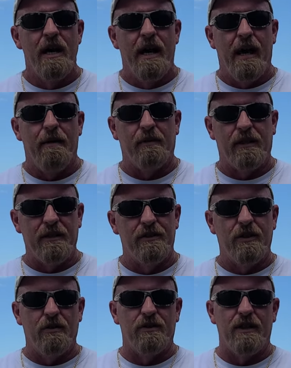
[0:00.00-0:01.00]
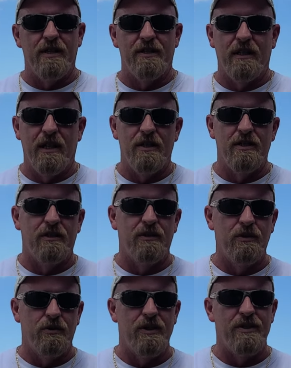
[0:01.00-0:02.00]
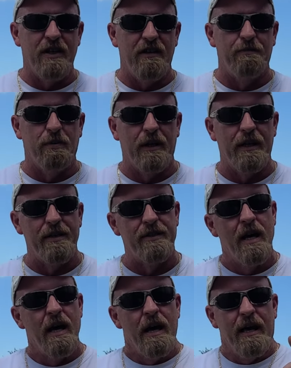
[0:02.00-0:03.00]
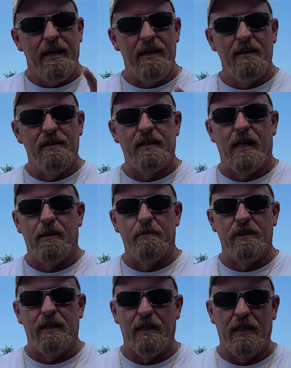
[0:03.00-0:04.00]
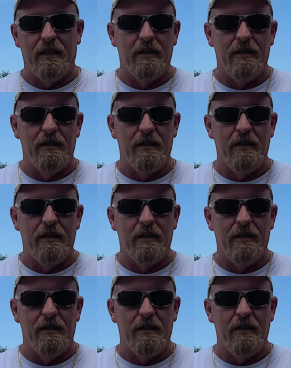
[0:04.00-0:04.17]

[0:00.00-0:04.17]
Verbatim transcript: and get to your destination to a safe place in a time of need.